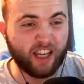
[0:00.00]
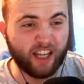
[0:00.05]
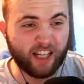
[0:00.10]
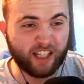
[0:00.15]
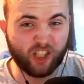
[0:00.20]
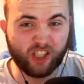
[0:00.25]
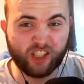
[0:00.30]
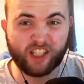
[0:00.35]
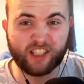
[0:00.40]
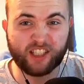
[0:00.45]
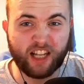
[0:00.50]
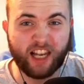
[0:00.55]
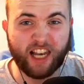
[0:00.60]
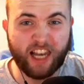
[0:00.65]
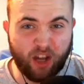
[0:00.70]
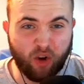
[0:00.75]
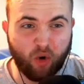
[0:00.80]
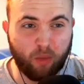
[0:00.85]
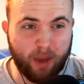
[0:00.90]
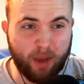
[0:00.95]
Just is a
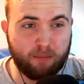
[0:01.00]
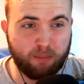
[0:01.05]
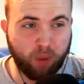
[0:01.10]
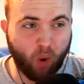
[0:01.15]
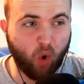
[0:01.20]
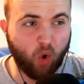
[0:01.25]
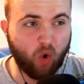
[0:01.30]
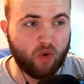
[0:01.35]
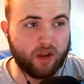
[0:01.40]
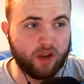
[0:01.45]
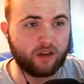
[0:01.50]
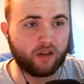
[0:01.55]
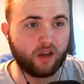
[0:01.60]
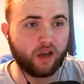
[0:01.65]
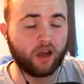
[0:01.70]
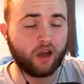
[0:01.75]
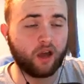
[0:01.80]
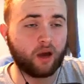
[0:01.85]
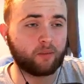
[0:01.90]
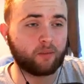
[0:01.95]
little bit boring.
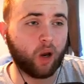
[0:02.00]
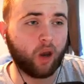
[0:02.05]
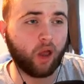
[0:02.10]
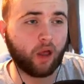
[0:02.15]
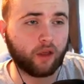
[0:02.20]
But I like